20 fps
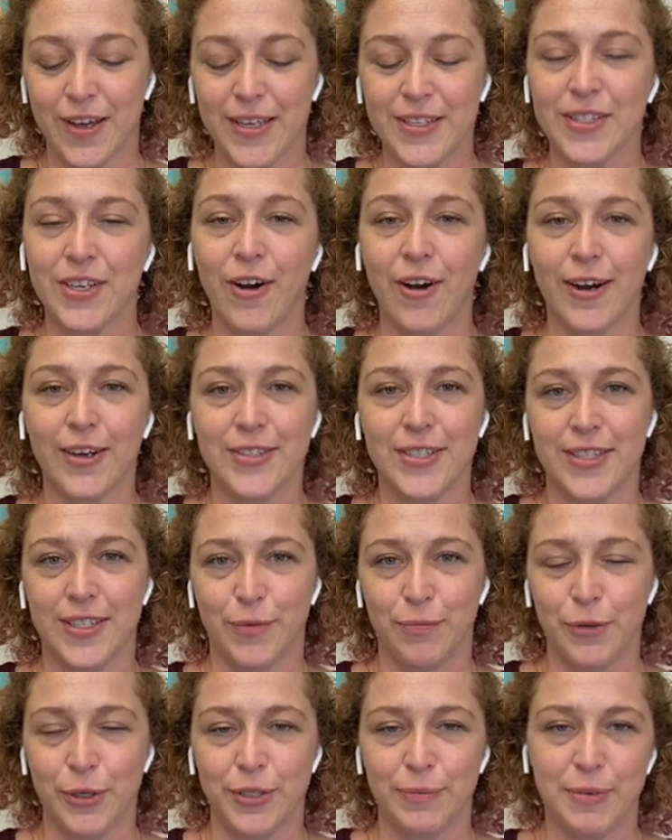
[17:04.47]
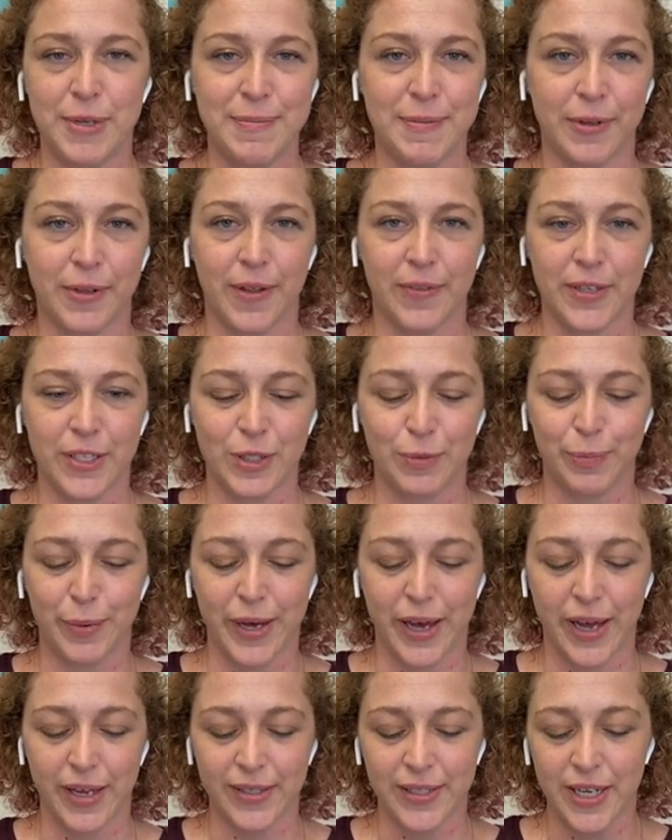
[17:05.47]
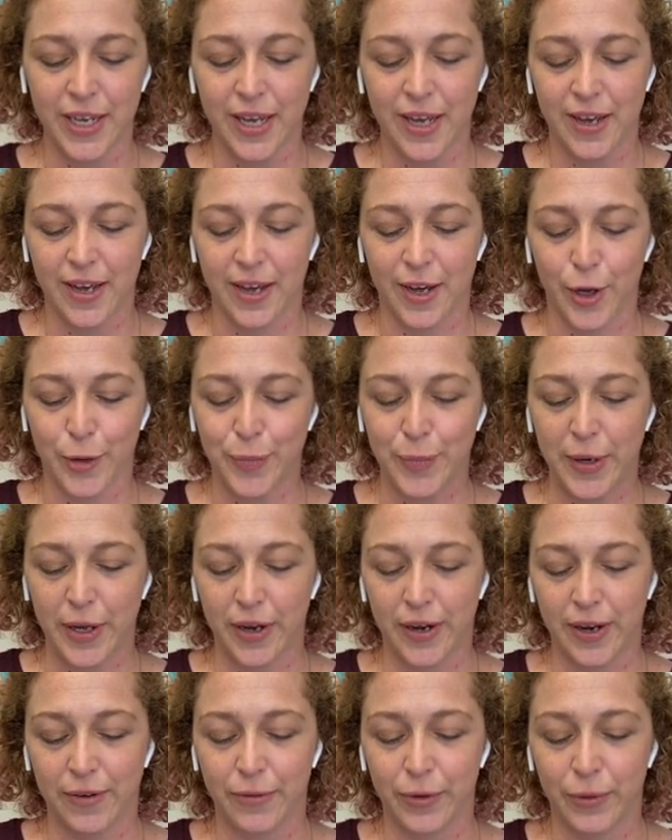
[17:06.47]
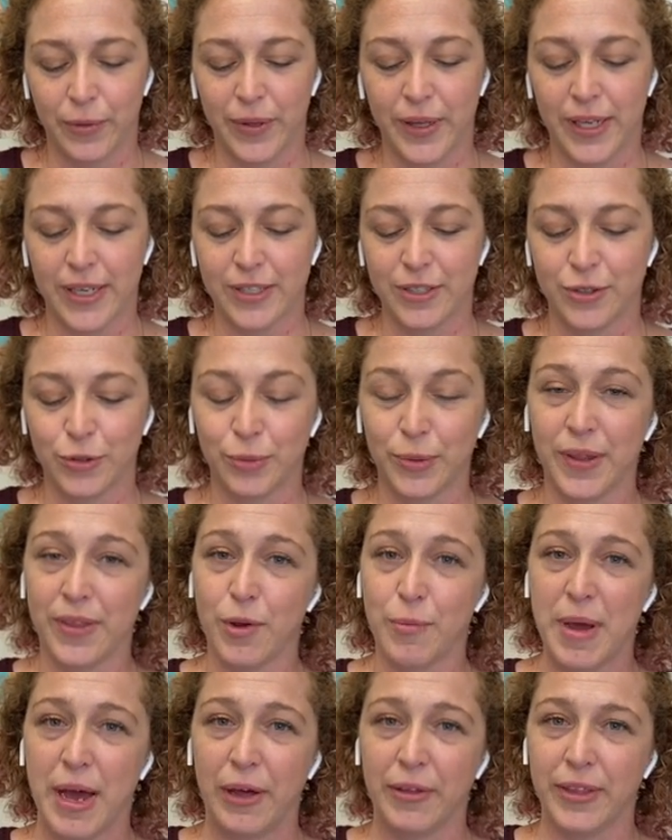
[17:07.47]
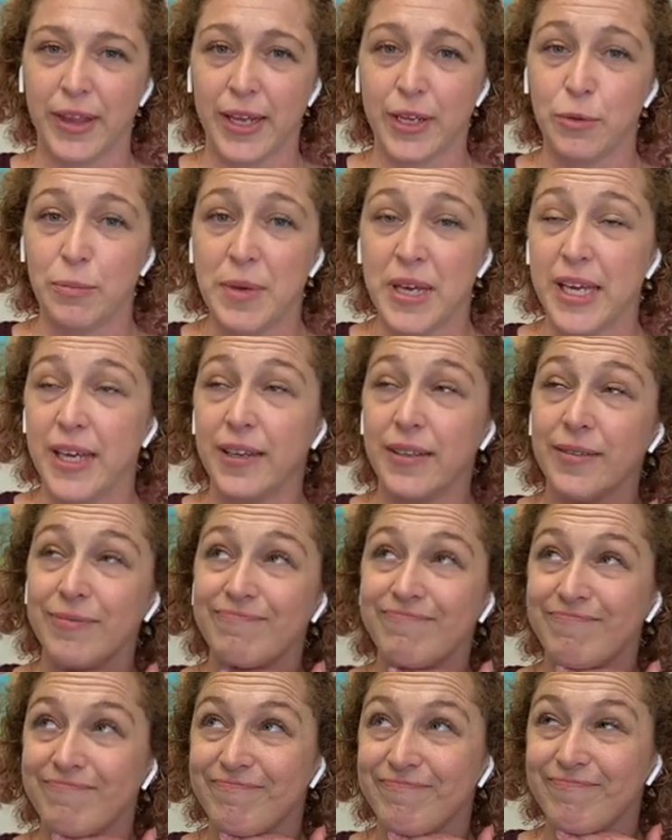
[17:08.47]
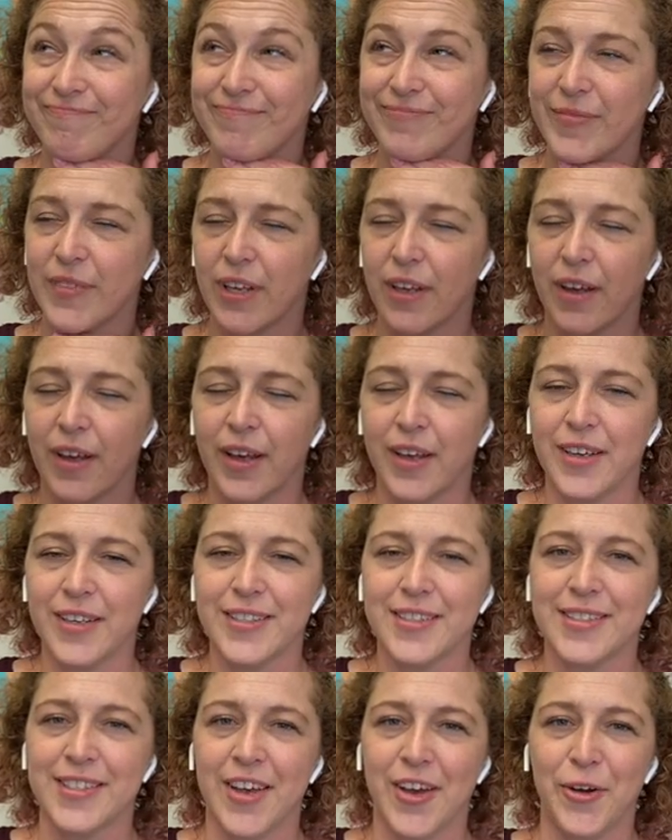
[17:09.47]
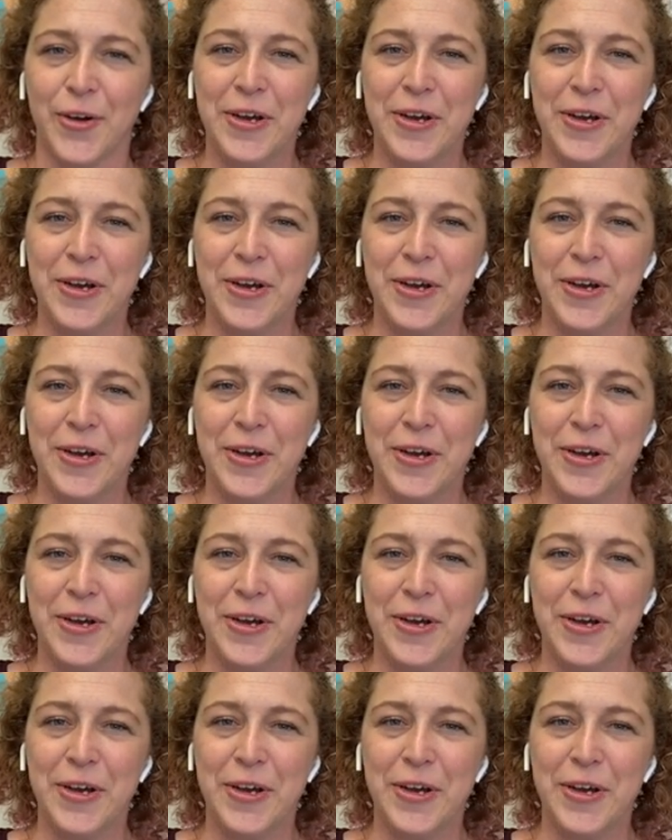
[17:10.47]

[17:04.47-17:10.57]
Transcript: hard to put people on the spot. Not everyone likes to run their mouth like me. So,